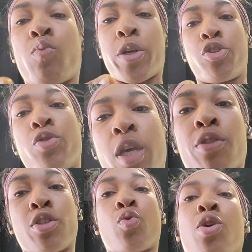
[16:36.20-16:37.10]
what you see on the
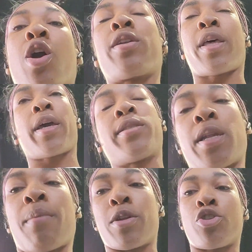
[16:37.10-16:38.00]
scorecard. And like I said,
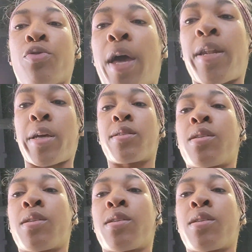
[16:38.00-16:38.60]
I'm going to show that next.